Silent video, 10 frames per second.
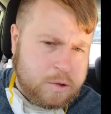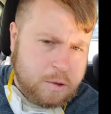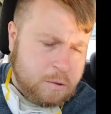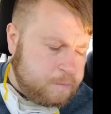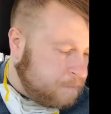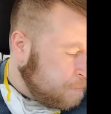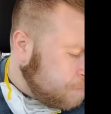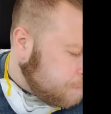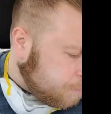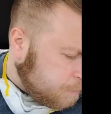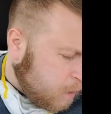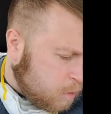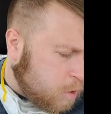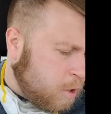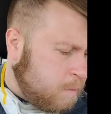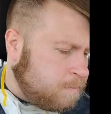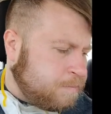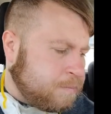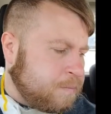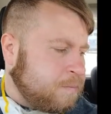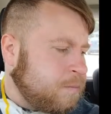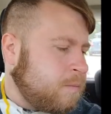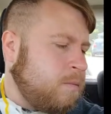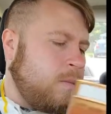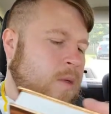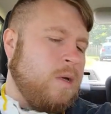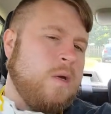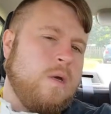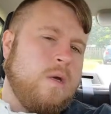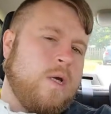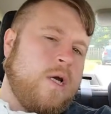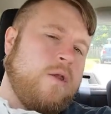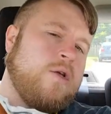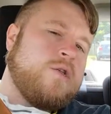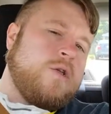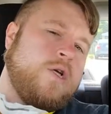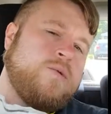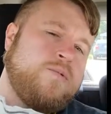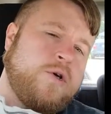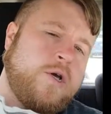So that's good. I got this nice book